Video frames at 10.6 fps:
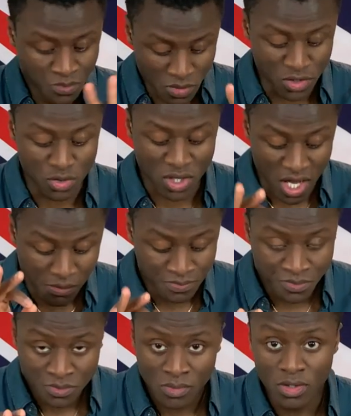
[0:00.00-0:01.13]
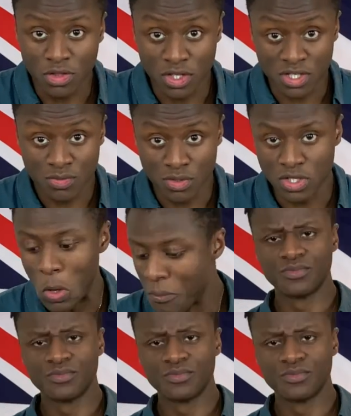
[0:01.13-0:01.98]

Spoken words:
and you get this result.